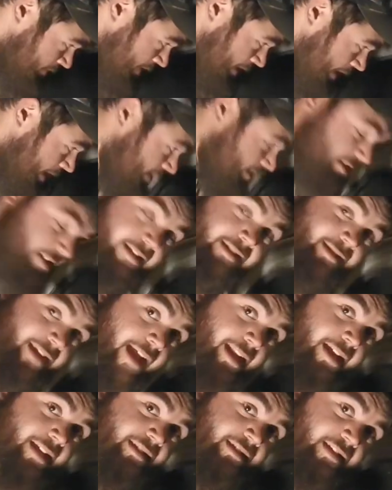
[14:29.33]
It's that
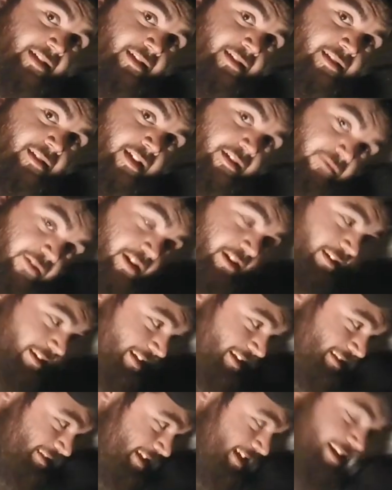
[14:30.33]
easy. It really
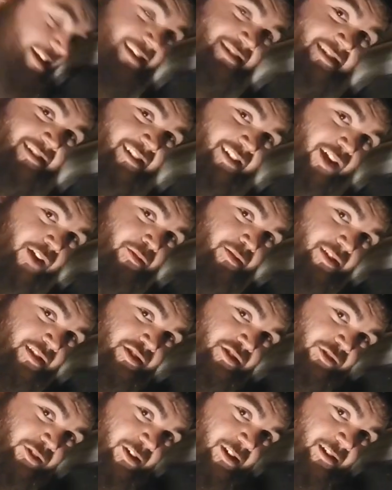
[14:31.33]
is that easy to lower these
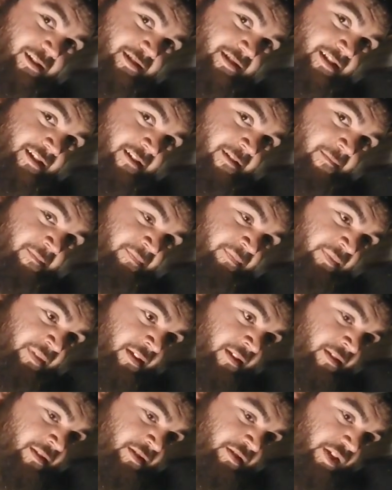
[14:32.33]
trucks.
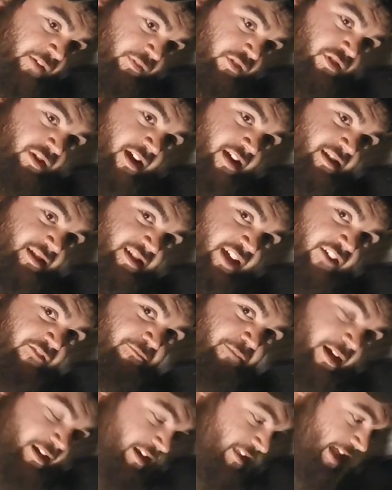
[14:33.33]
So if you're trying to save
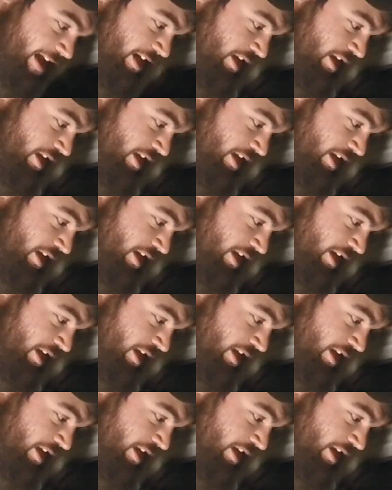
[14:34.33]
money, that